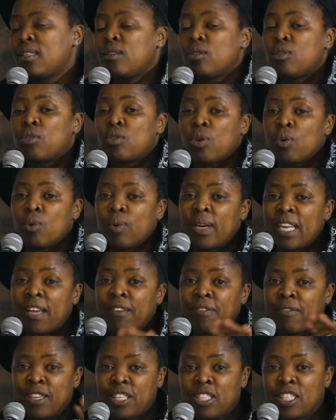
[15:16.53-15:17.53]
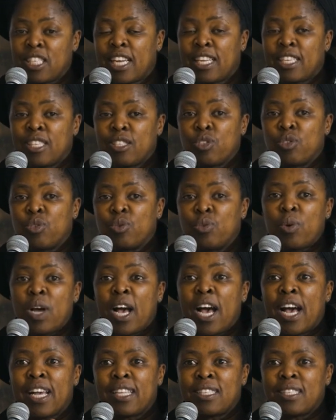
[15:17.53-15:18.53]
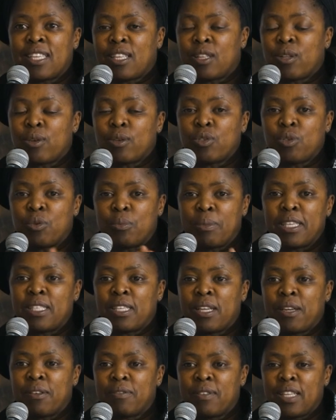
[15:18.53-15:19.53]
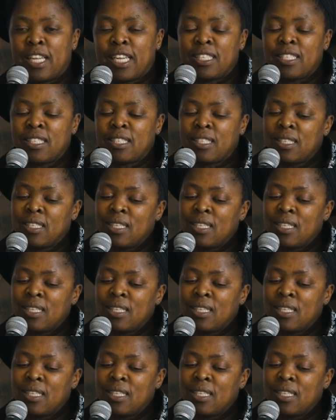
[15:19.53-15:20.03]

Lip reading: So when I ventured into art, I thought to myself that